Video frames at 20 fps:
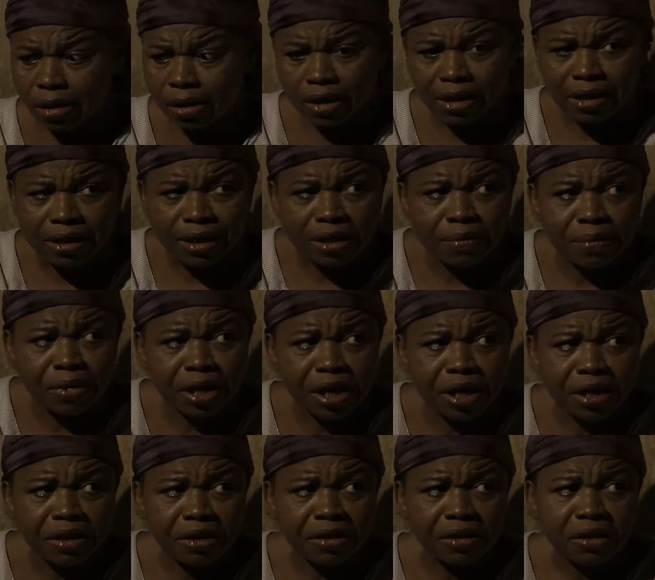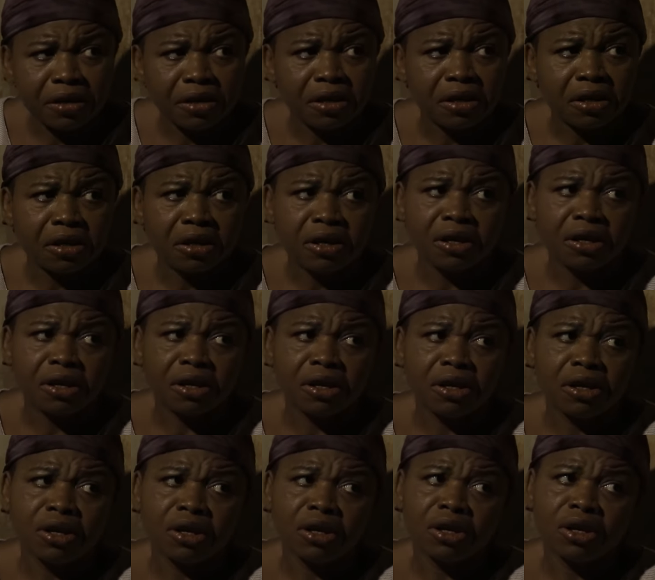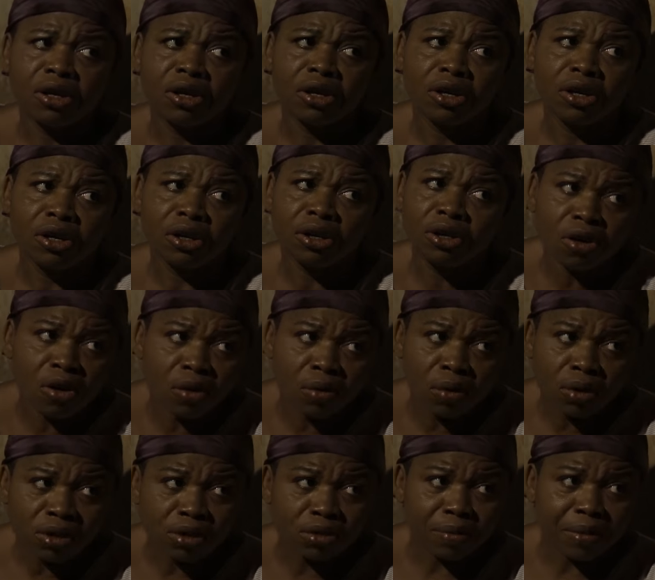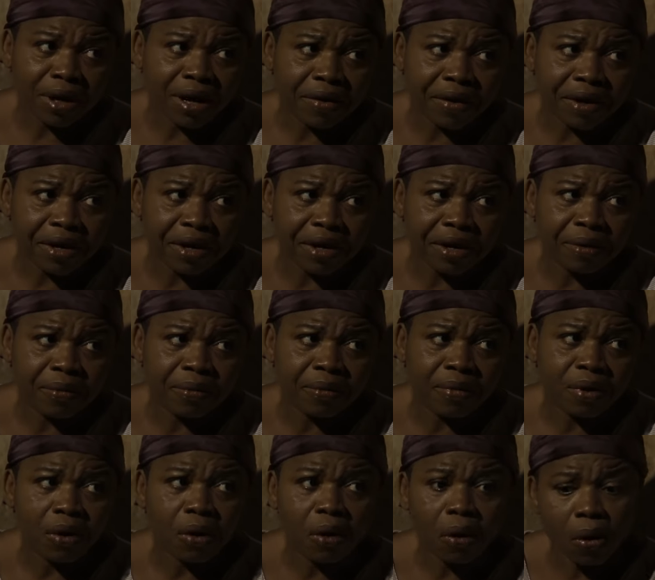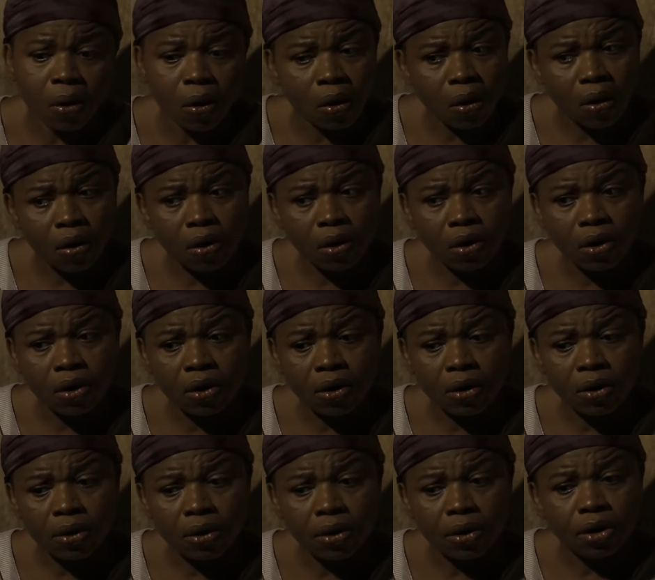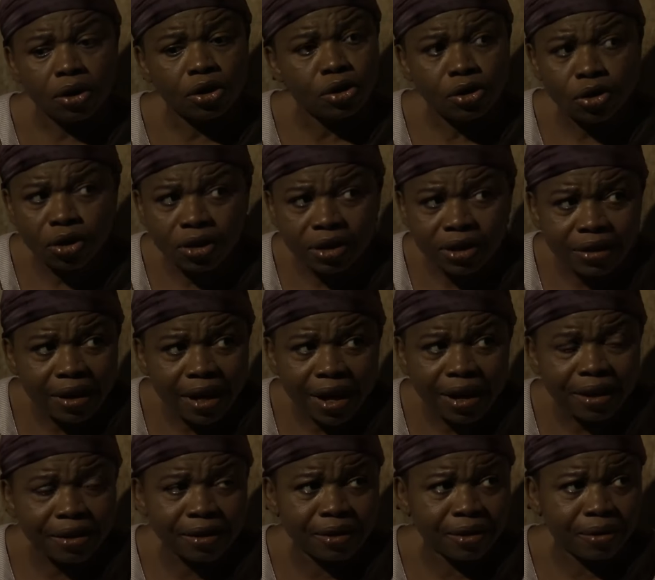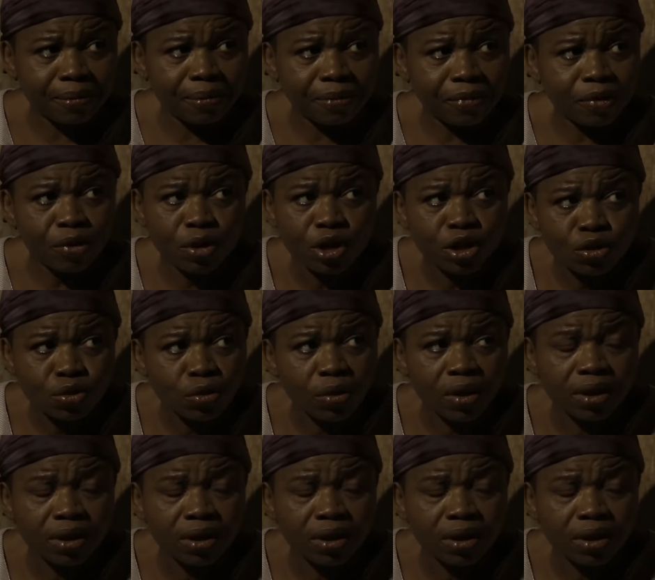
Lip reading: Does it mean you don't want to marry him or you don't like him? Which